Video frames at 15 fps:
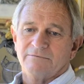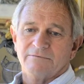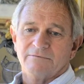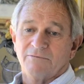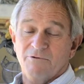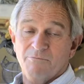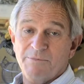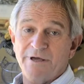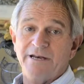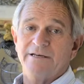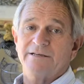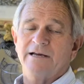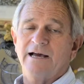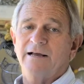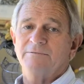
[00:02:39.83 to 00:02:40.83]
the many
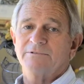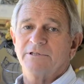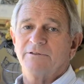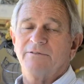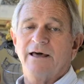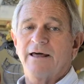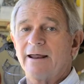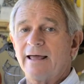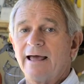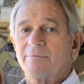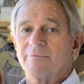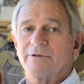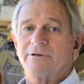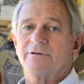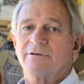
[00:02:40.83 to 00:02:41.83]
times that
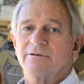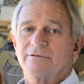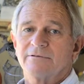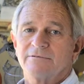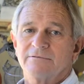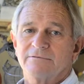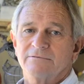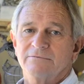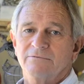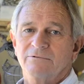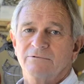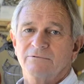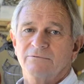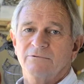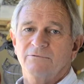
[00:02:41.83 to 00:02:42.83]
happened
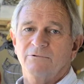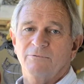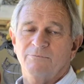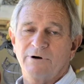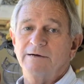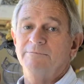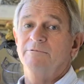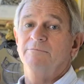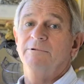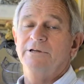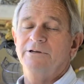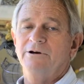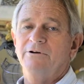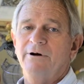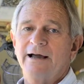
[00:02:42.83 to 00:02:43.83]
were probably
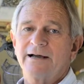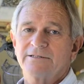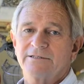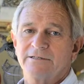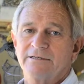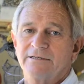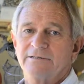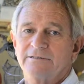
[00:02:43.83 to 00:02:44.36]
no accident.